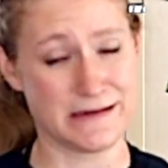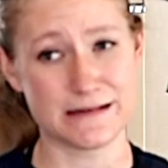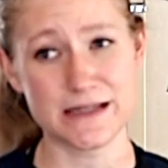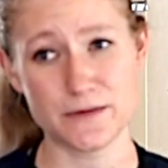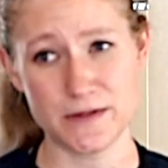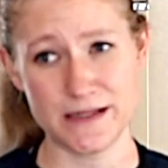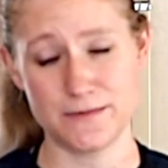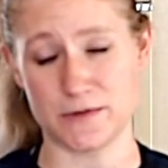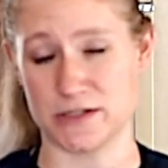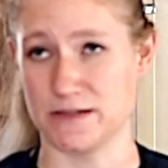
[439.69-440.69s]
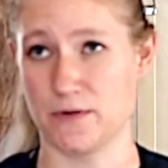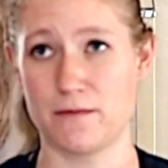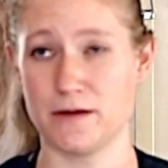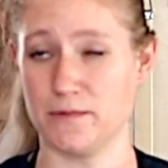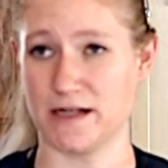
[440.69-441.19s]
liquidy, which is
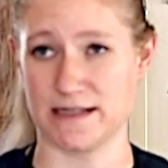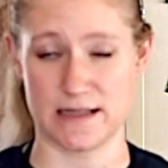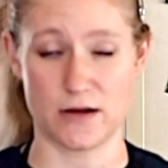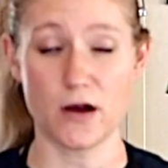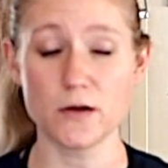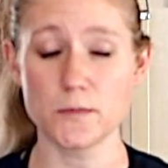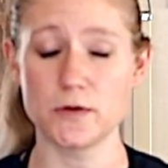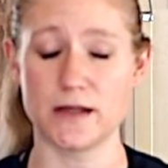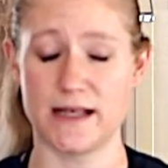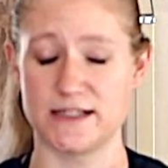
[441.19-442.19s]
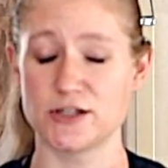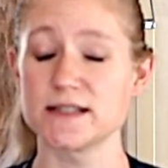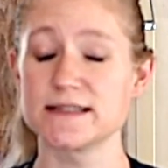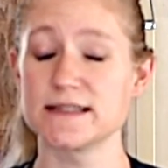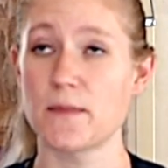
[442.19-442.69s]
probably because of the caramel. It's
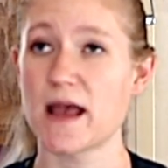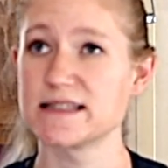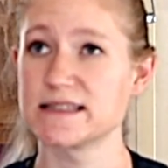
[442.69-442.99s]
just a mess.